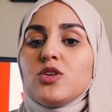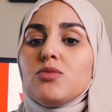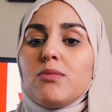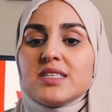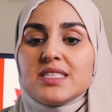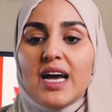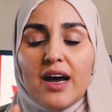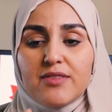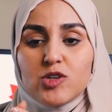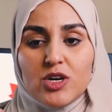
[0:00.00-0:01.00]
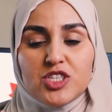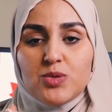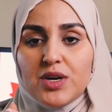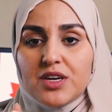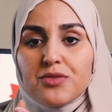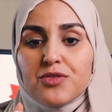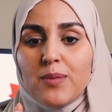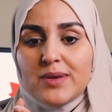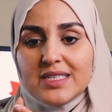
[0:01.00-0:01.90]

you must have graduated from